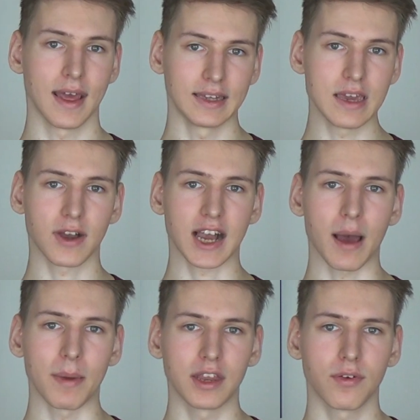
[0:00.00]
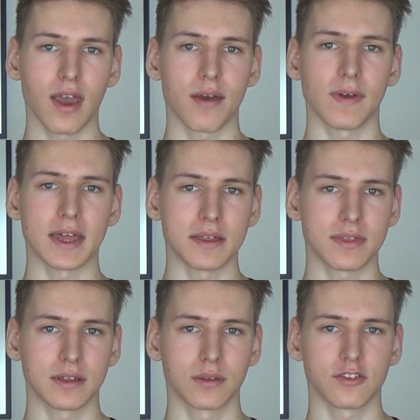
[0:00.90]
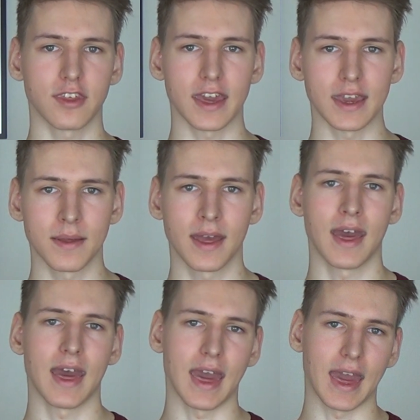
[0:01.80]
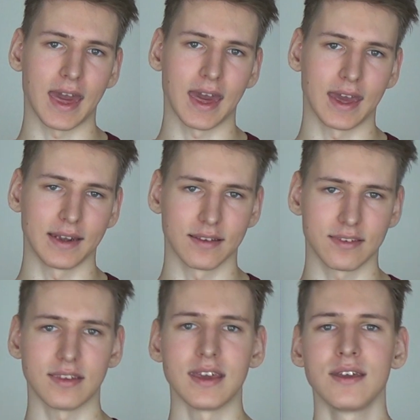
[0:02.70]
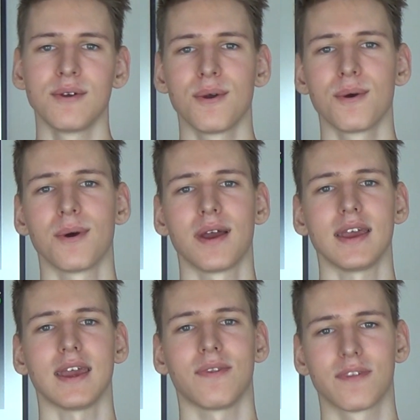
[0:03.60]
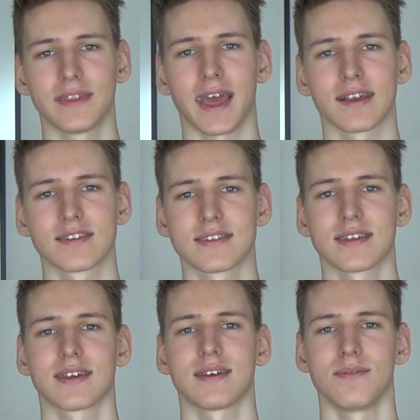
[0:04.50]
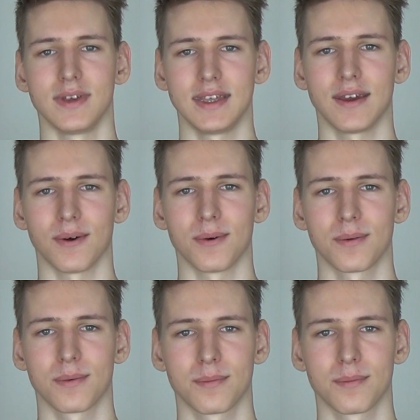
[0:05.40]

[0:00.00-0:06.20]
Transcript: Leave a comment if you have anything to say and see you in the next video.